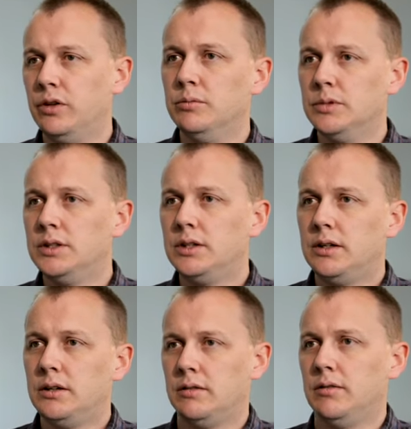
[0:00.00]
them
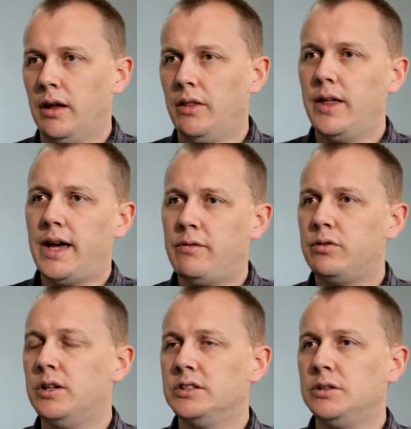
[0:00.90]
are there
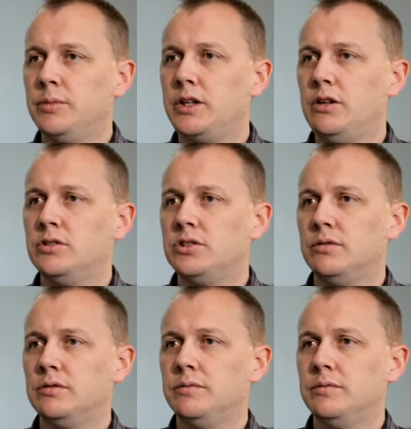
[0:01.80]
for us to make use of.